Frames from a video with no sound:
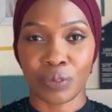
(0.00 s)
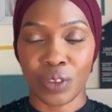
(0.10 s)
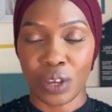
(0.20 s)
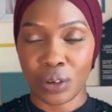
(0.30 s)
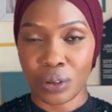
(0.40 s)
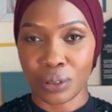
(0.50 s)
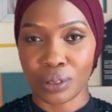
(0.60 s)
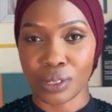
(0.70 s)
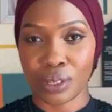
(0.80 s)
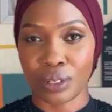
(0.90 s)

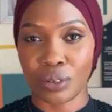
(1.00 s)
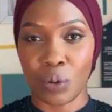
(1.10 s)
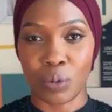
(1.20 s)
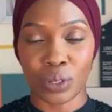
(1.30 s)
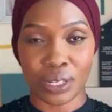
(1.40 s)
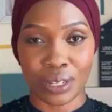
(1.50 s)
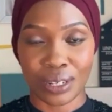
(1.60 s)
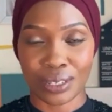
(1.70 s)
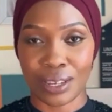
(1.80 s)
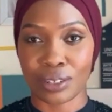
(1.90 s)
vehicles and
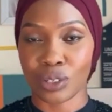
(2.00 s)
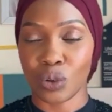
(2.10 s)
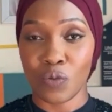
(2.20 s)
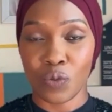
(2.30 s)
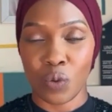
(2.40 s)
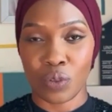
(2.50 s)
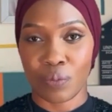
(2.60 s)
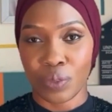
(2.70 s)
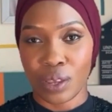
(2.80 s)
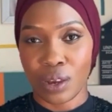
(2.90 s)
robotics and so forth,
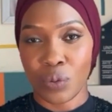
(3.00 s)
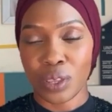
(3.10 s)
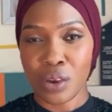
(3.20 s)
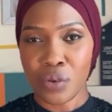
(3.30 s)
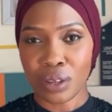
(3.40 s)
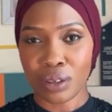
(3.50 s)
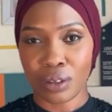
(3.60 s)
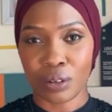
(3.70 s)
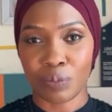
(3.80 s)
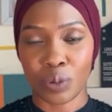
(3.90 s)
we're hearing
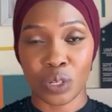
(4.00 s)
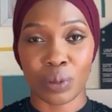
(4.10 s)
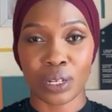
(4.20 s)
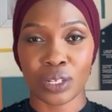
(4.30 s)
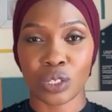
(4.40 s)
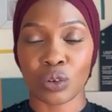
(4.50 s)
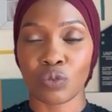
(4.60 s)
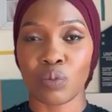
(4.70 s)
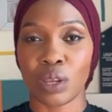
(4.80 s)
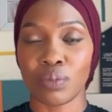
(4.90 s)
possibilities of
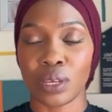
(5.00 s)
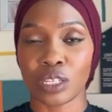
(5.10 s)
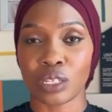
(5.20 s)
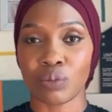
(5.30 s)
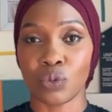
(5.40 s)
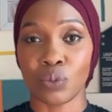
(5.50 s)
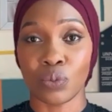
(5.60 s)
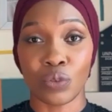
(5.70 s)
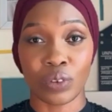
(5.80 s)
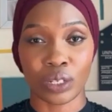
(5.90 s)
human beings
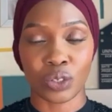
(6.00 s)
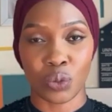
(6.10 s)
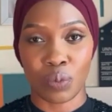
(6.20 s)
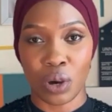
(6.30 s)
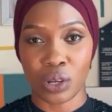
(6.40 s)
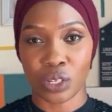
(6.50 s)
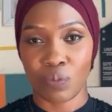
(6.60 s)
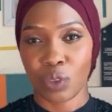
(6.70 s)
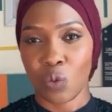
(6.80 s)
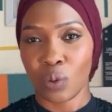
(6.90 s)
moving to Mars.
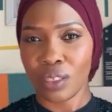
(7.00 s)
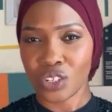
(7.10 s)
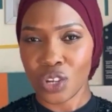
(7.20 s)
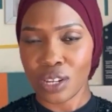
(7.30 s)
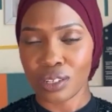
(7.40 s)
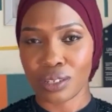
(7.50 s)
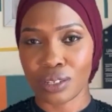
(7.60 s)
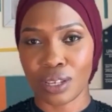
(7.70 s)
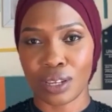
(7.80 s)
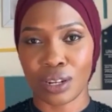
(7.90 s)
What are the
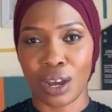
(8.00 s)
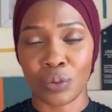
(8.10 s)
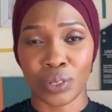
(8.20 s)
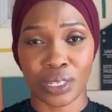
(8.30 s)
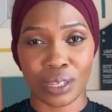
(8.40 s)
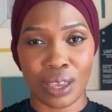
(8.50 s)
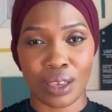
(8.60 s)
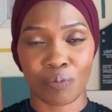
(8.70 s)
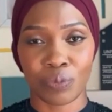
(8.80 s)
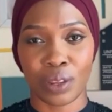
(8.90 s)
chances, and are we
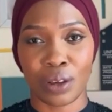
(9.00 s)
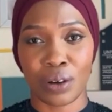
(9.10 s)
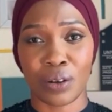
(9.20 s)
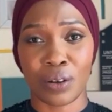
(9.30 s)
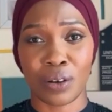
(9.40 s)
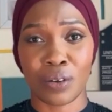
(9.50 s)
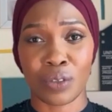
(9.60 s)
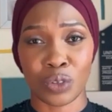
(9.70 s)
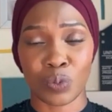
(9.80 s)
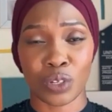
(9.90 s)
seeing
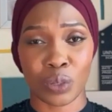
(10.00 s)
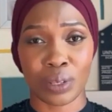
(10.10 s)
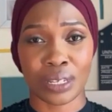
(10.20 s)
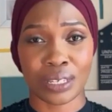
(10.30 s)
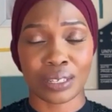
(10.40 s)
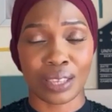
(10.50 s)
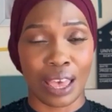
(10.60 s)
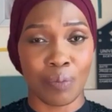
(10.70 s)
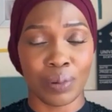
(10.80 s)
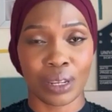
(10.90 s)
those possibilities
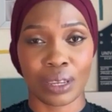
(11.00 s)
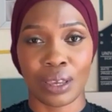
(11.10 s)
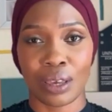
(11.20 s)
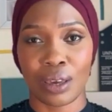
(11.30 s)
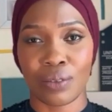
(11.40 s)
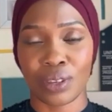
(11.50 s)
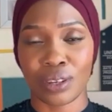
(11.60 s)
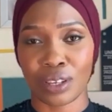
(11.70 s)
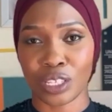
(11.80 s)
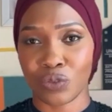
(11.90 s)
happening in the
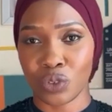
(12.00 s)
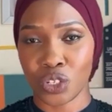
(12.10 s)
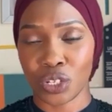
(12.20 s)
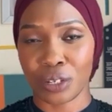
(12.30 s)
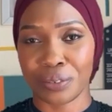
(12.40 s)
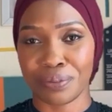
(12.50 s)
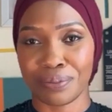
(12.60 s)
next future?